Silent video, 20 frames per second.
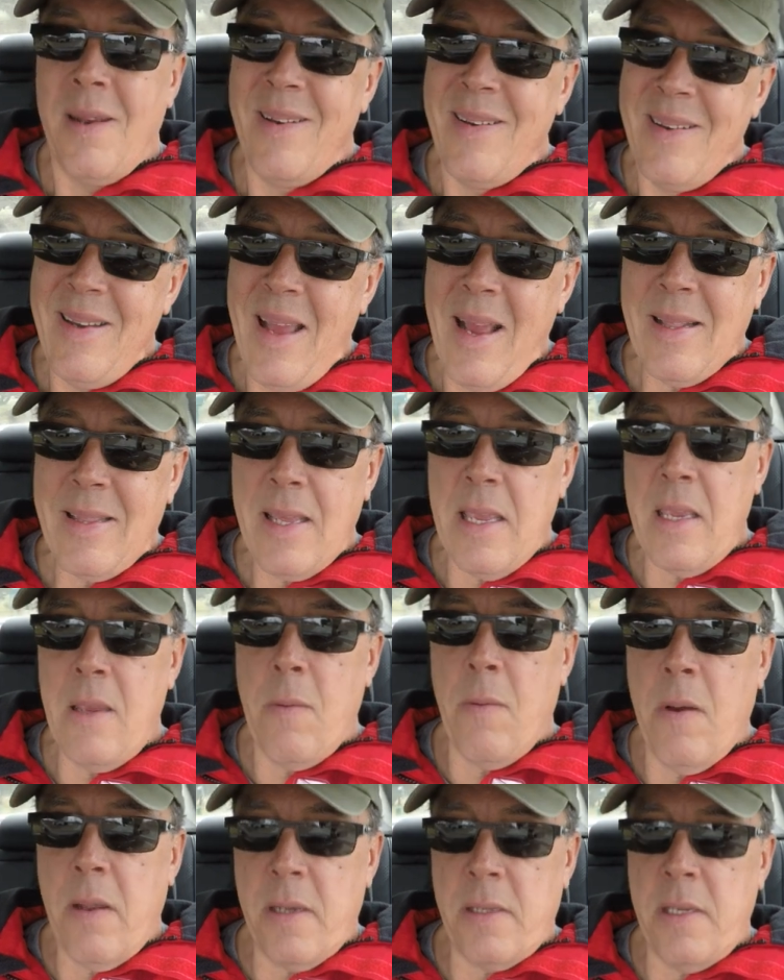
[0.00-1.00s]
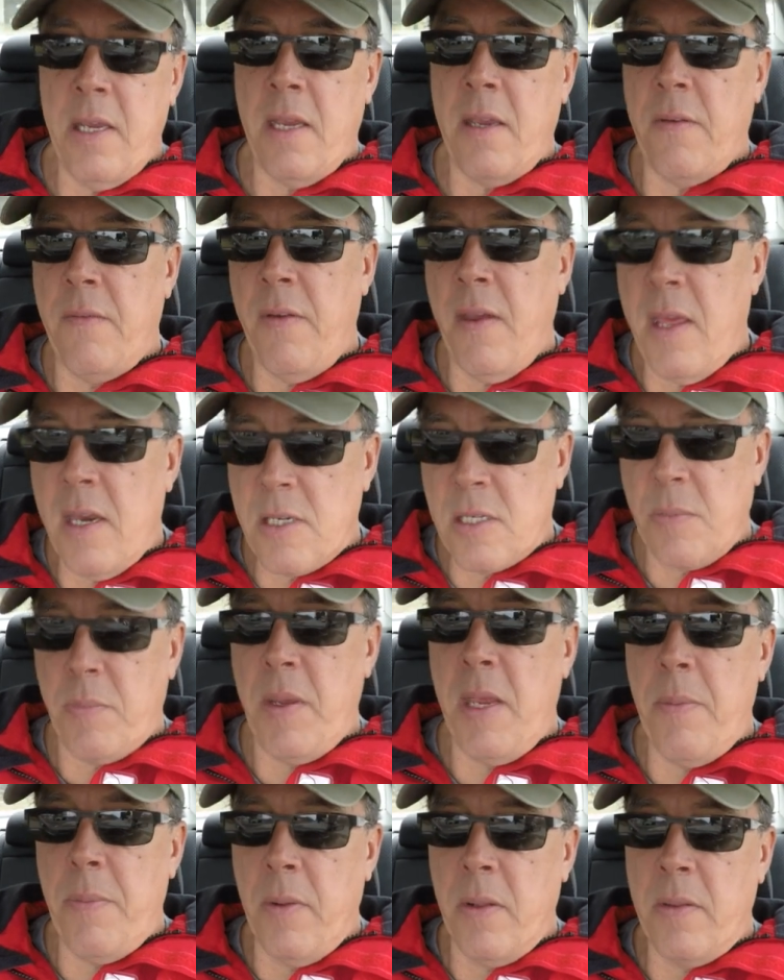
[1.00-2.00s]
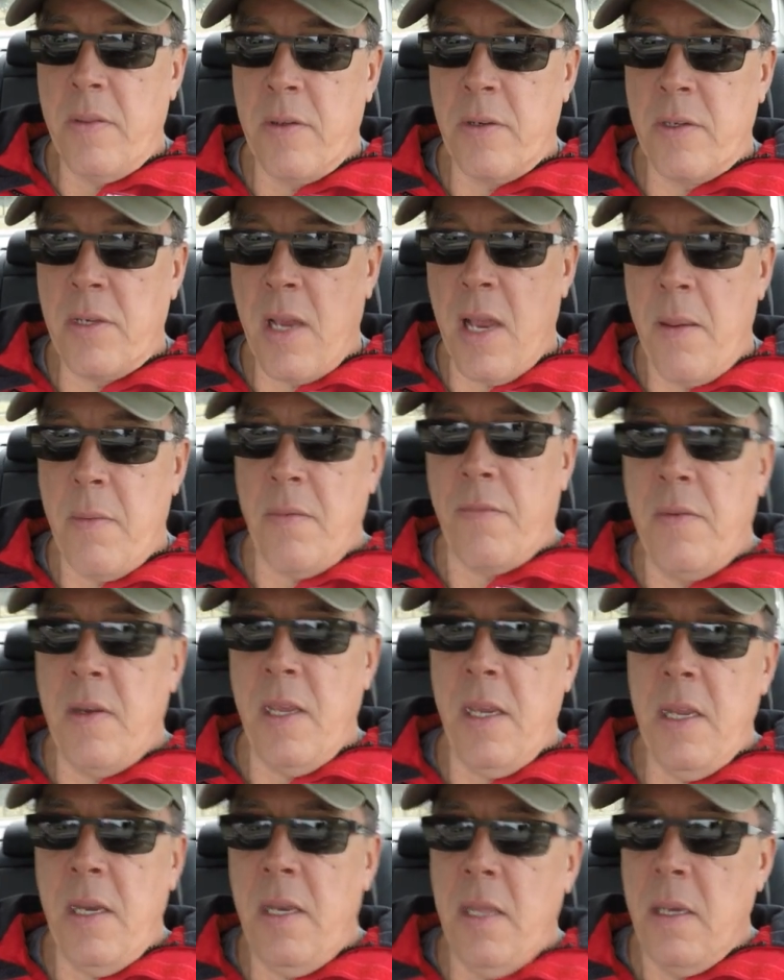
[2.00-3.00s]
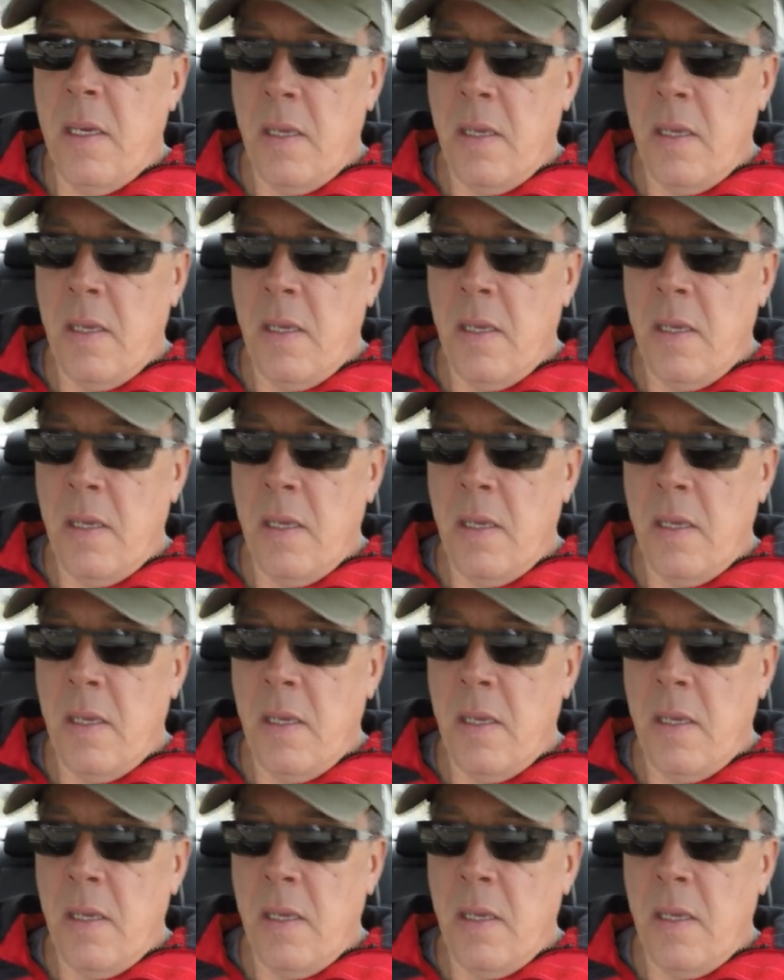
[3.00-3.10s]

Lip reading: Not that you want to take advantage of people in their time of need,